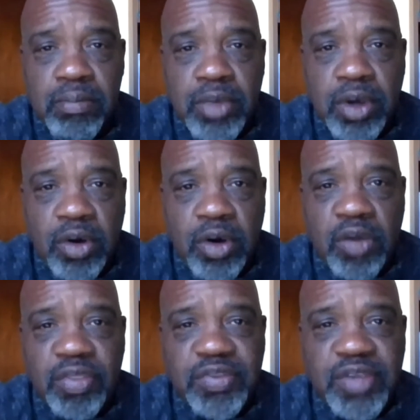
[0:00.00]
All
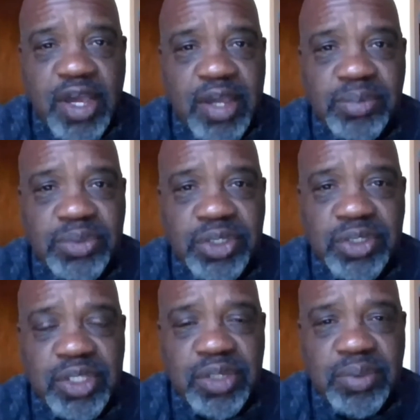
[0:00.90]
the times
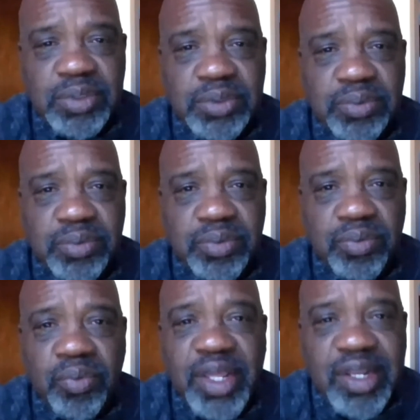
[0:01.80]
there was
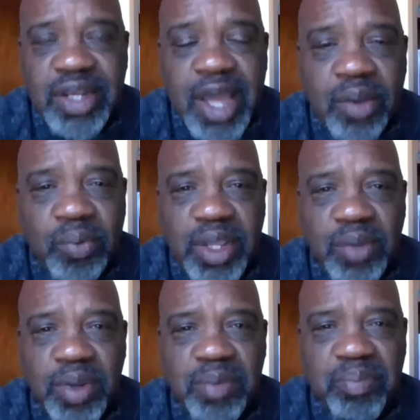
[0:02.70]
not a week
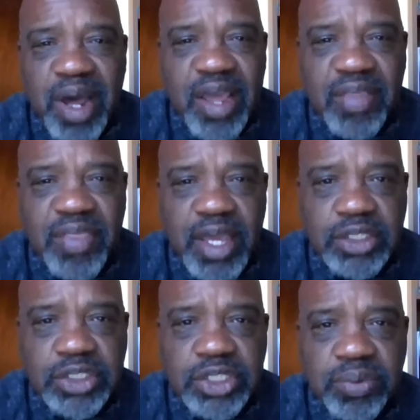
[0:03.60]
went by that
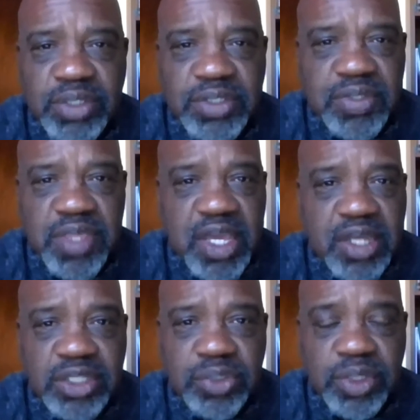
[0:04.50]
she wasn't there.
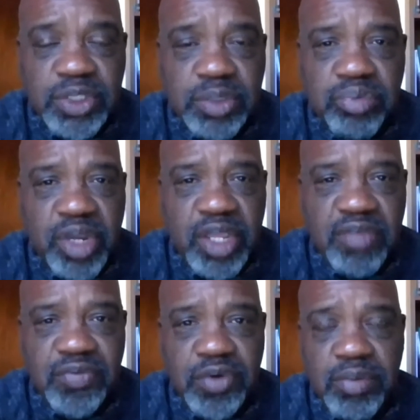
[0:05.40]
She wasn't praying
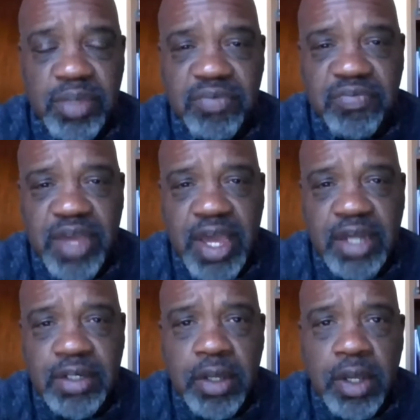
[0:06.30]
for me. In fact,
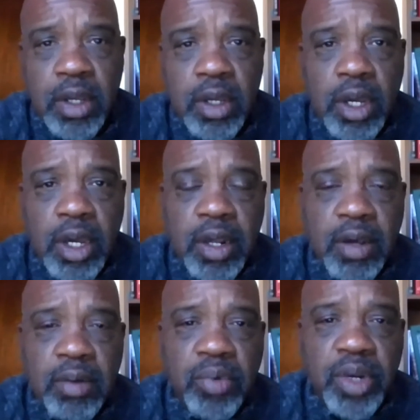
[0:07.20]

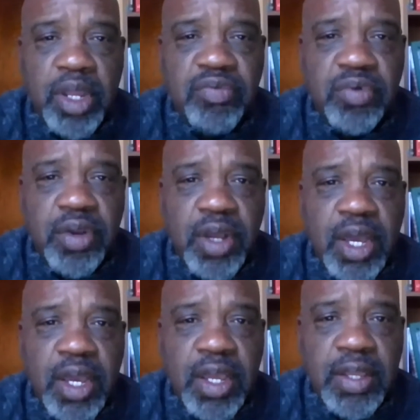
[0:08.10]
whenever
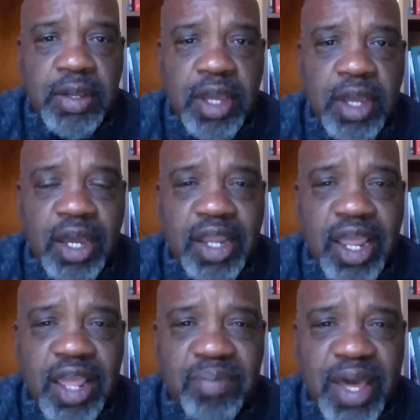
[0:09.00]
I
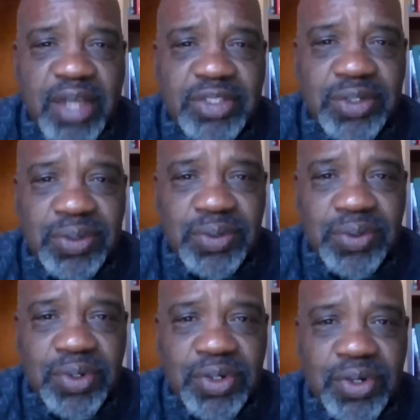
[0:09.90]
came back to the
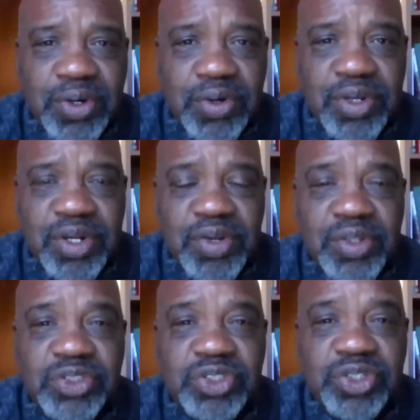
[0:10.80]
Lord, her and her
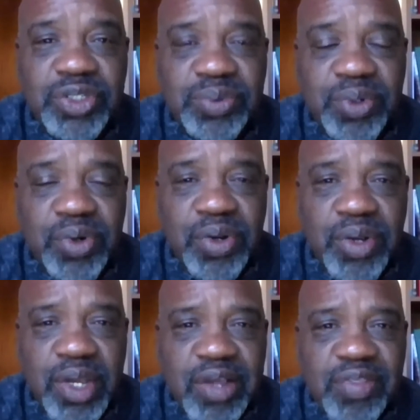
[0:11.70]
church were
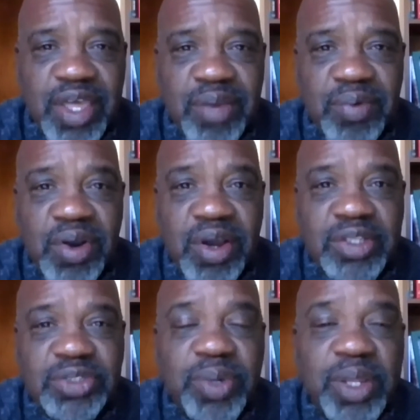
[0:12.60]
on a
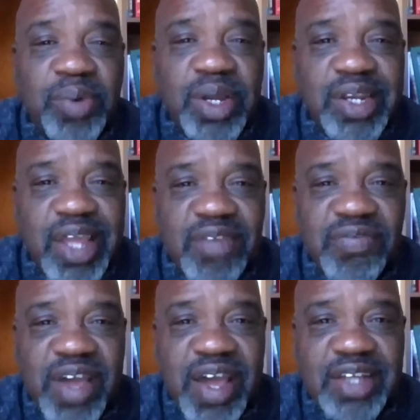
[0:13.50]
21-day
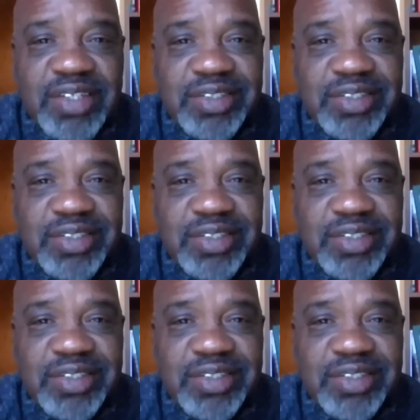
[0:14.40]
fast